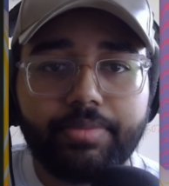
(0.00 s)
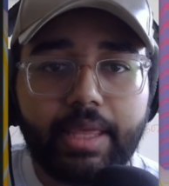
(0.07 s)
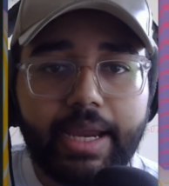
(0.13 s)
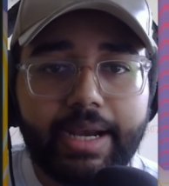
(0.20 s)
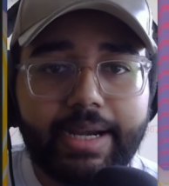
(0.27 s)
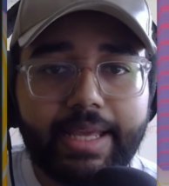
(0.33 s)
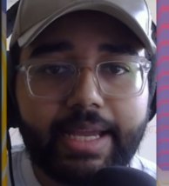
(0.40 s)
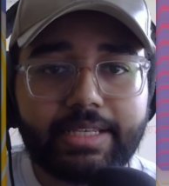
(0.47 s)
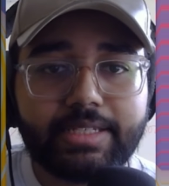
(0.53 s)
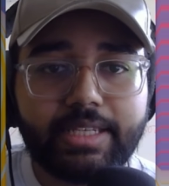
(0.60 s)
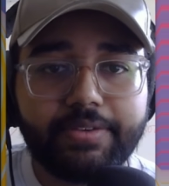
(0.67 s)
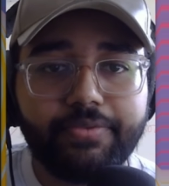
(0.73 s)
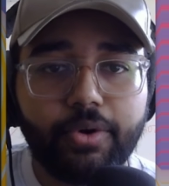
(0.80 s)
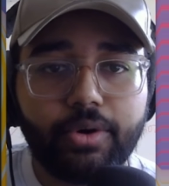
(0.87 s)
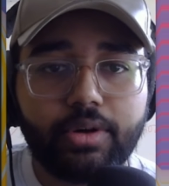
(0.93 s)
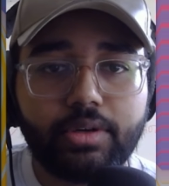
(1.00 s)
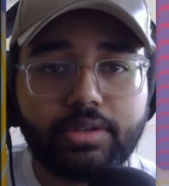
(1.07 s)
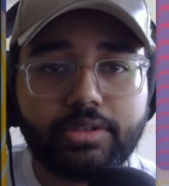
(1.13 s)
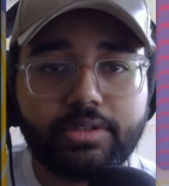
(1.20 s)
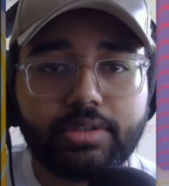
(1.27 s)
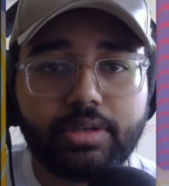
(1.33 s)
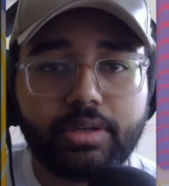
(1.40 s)
ADHD
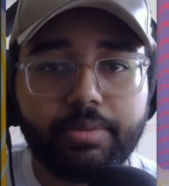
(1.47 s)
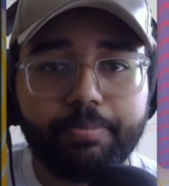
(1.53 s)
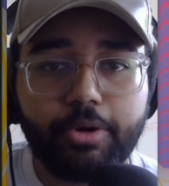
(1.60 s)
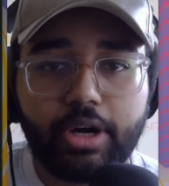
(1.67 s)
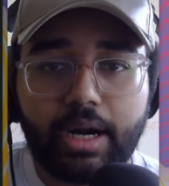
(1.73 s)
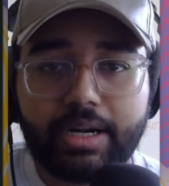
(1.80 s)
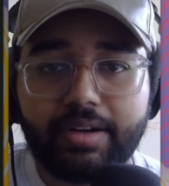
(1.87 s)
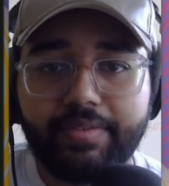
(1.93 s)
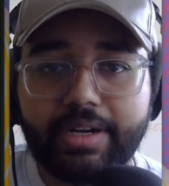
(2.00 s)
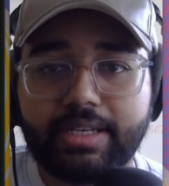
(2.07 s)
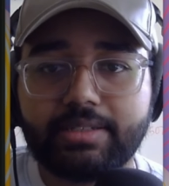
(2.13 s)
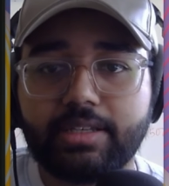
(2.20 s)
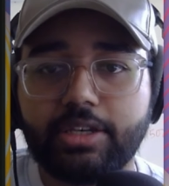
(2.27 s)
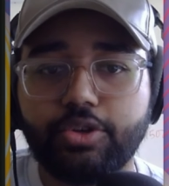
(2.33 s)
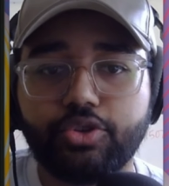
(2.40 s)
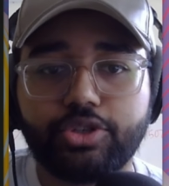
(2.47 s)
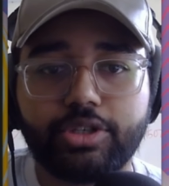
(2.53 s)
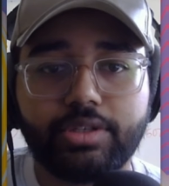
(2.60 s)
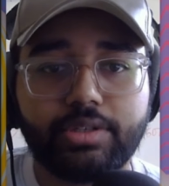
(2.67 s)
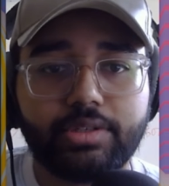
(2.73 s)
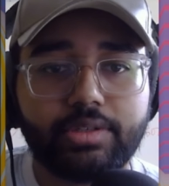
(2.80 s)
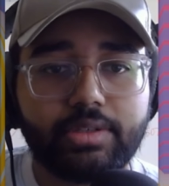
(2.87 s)
focused productivity
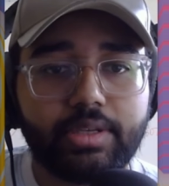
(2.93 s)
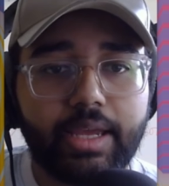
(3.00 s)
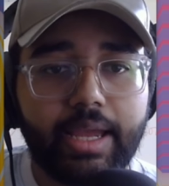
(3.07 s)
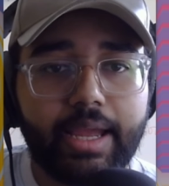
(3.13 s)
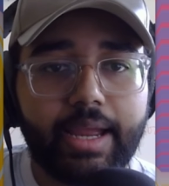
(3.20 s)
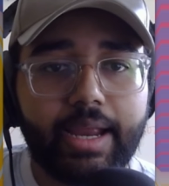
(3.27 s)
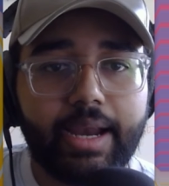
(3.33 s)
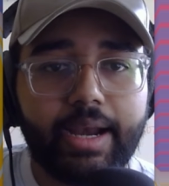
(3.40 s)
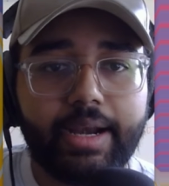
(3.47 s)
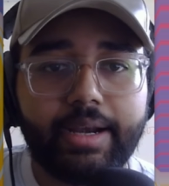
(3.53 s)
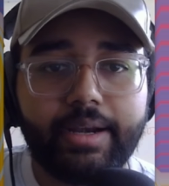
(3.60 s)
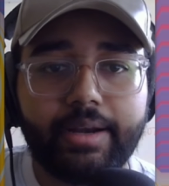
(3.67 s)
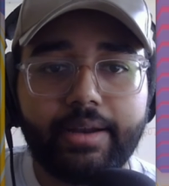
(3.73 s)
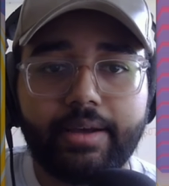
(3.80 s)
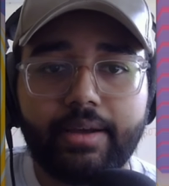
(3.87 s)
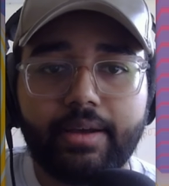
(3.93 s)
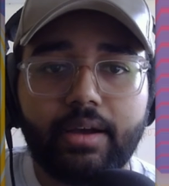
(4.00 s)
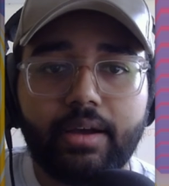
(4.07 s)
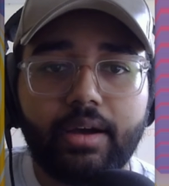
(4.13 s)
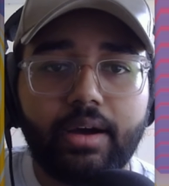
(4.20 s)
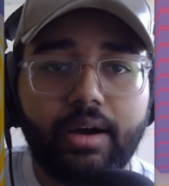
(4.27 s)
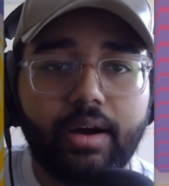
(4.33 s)
solutions, and
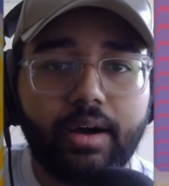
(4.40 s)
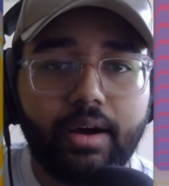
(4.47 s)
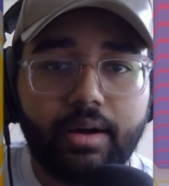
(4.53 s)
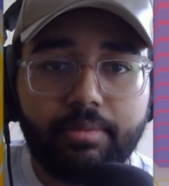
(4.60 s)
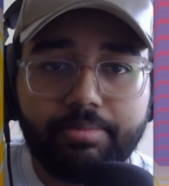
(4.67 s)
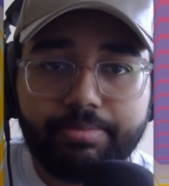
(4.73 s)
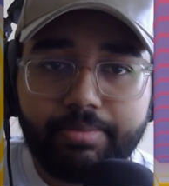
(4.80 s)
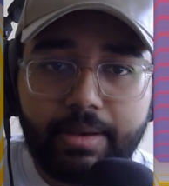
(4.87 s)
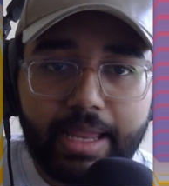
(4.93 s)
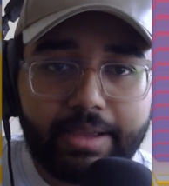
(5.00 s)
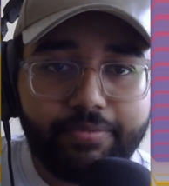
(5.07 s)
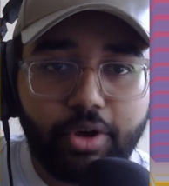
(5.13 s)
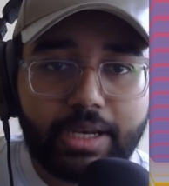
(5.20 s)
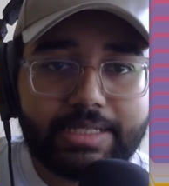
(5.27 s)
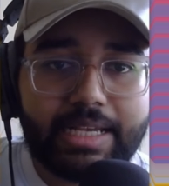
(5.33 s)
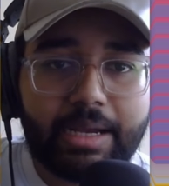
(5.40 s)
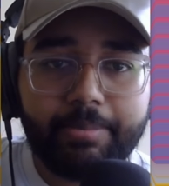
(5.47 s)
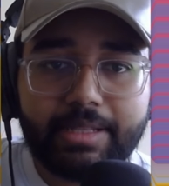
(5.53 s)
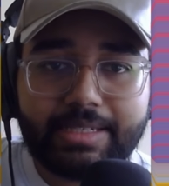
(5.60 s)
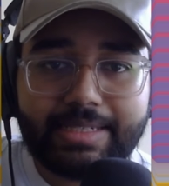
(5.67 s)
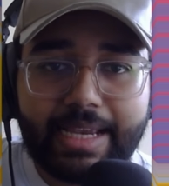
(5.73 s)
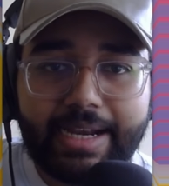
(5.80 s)
like for
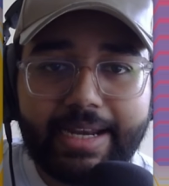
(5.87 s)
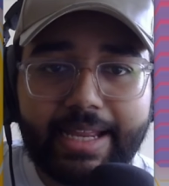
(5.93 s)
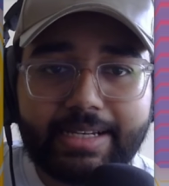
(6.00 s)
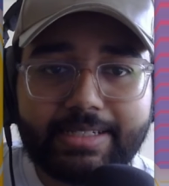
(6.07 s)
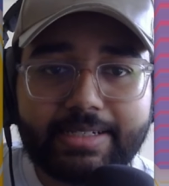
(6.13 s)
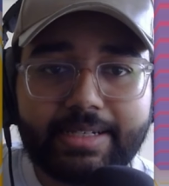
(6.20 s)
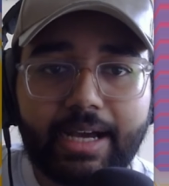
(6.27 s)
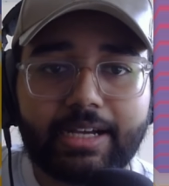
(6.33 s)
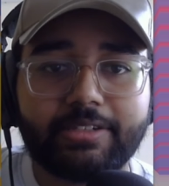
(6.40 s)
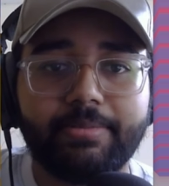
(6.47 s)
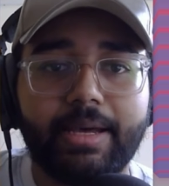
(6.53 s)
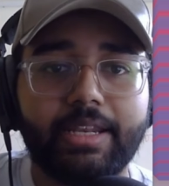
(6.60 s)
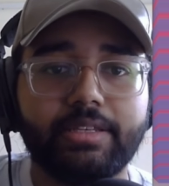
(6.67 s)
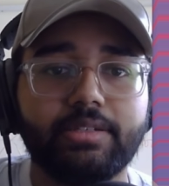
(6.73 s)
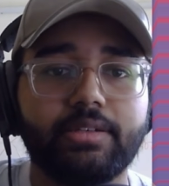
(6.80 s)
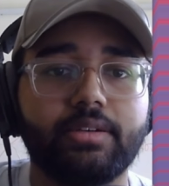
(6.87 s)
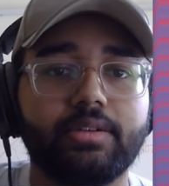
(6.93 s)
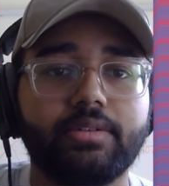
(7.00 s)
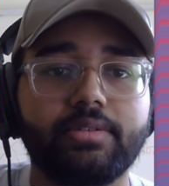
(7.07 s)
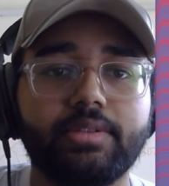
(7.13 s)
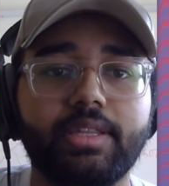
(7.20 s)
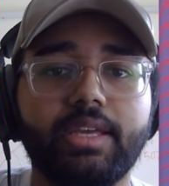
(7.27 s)
example, this ADHD task manager,
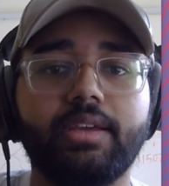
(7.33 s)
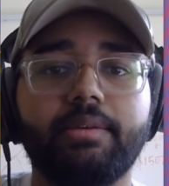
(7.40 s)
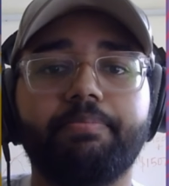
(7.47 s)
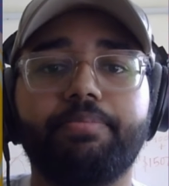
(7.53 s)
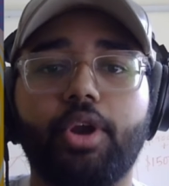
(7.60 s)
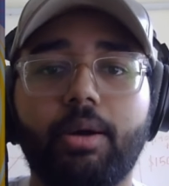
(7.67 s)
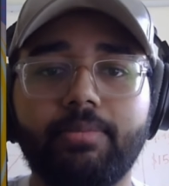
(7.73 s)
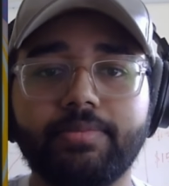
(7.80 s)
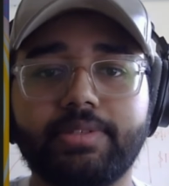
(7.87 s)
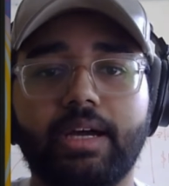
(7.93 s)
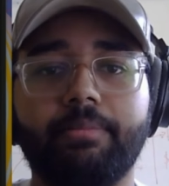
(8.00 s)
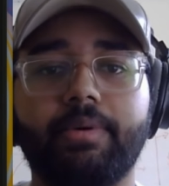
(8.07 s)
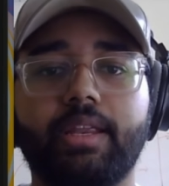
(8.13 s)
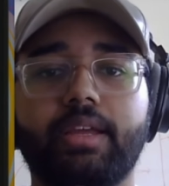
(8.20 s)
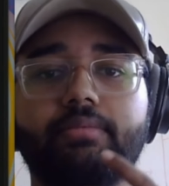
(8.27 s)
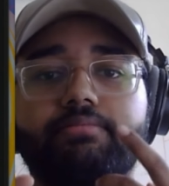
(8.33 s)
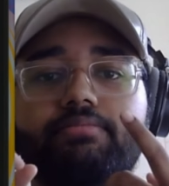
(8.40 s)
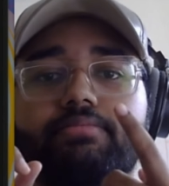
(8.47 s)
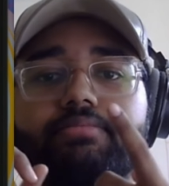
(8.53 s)
the problem summary,